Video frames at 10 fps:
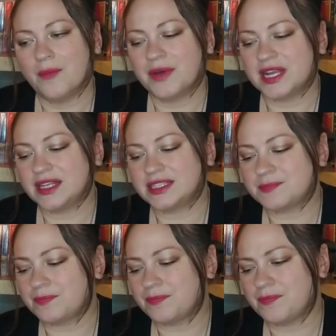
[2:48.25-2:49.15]
but
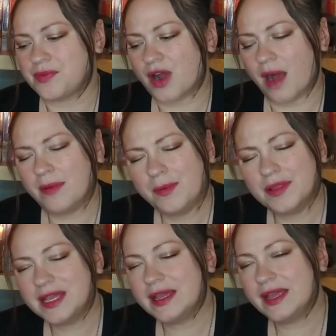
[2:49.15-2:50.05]
it's
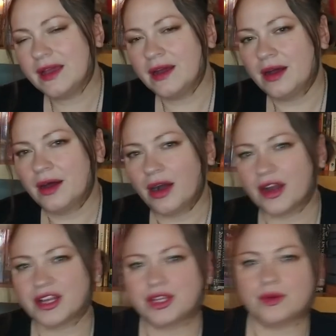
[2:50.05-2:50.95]
probably
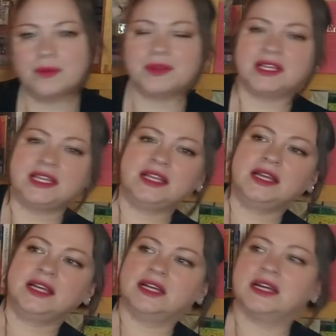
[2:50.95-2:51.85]
arguably